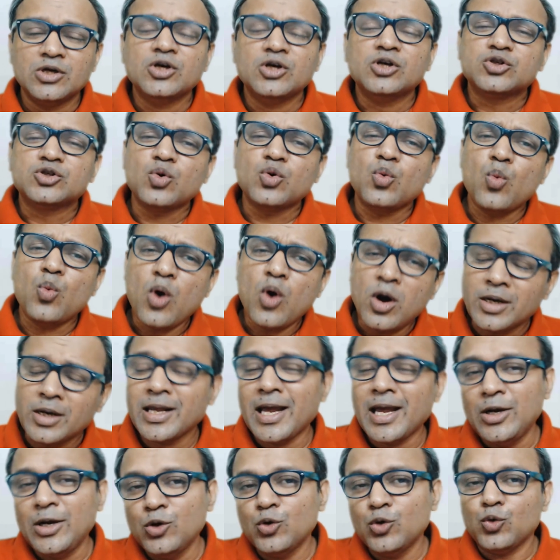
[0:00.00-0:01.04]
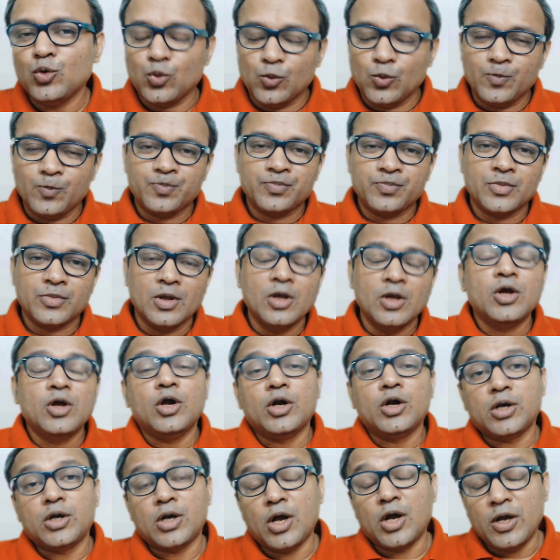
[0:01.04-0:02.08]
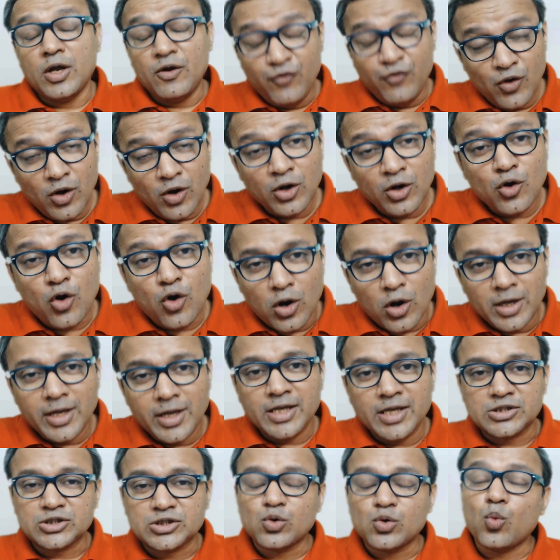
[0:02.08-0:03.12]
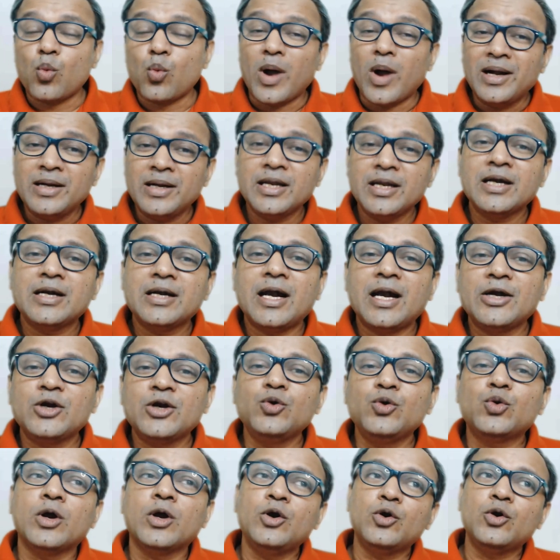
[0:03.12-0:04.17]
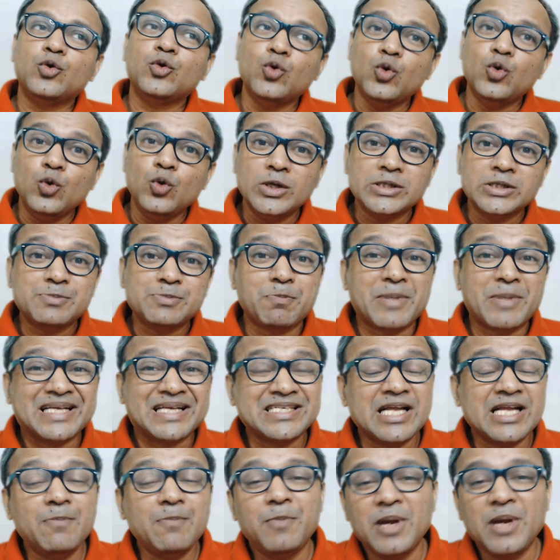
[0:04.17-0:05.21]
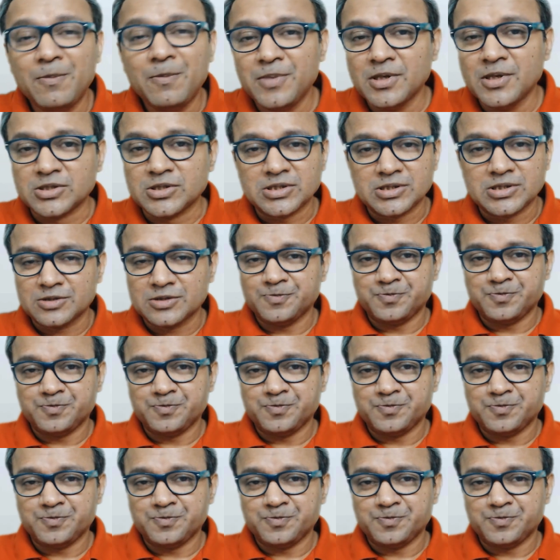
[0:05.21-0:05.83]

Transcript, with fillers: So what can you do? Now if you're in college, one thing that you can do is present papers.